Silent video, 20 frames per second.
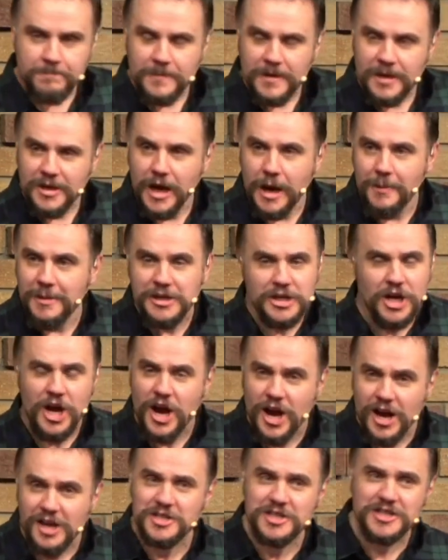I mean,
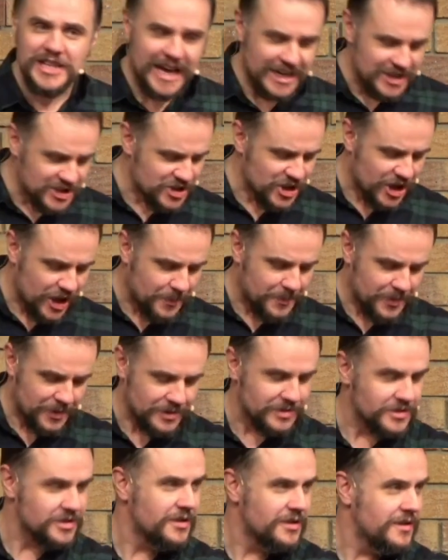curse that
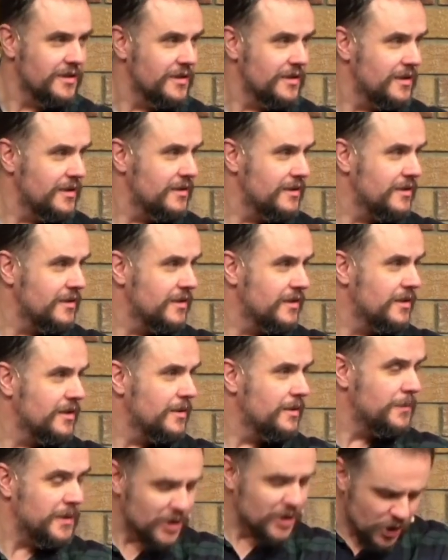serpent.
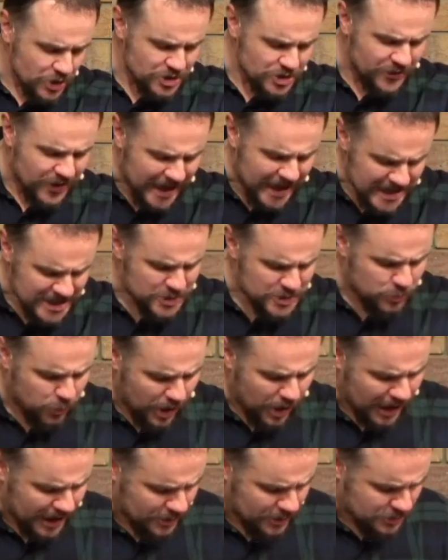Because of his
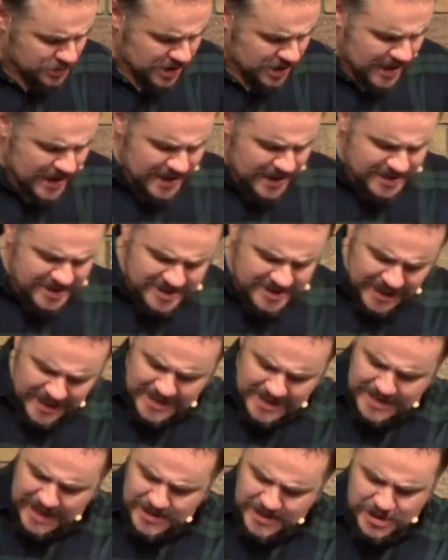wiles, sin has
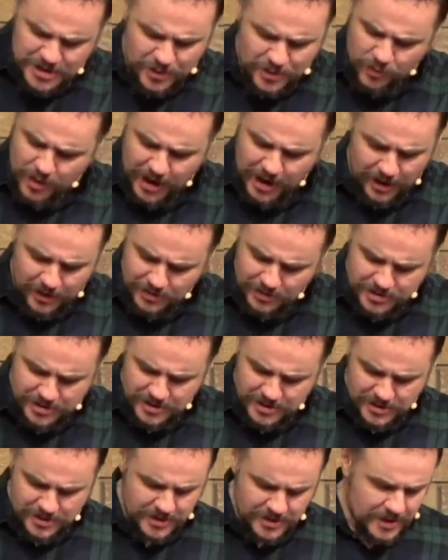entered the world,
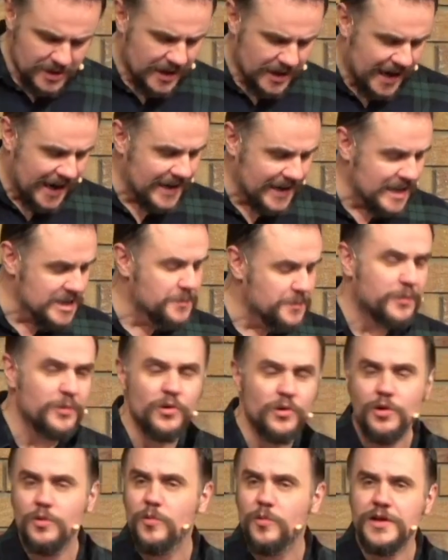and it has
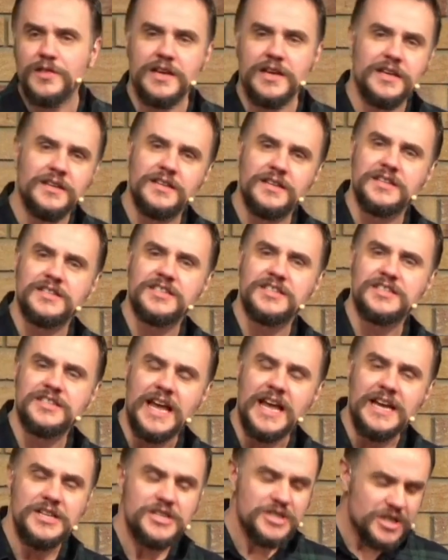brought with it the
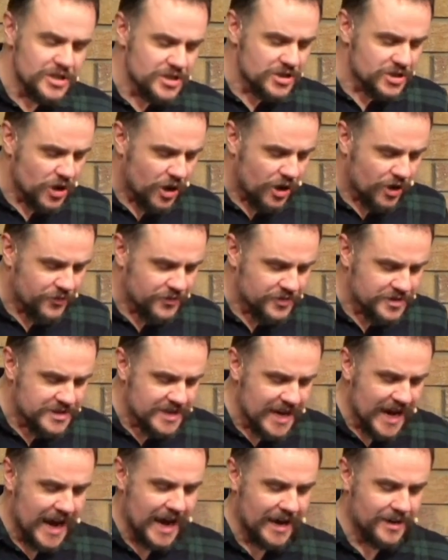sentence of
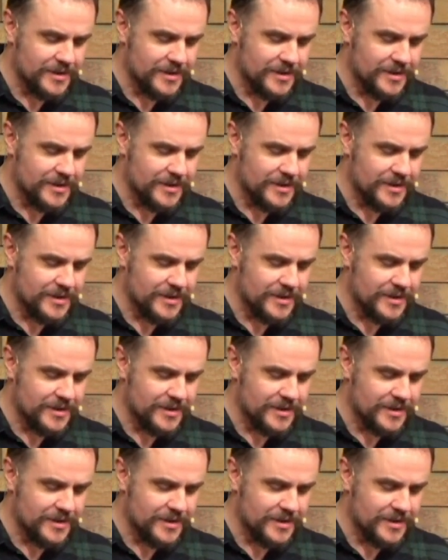death.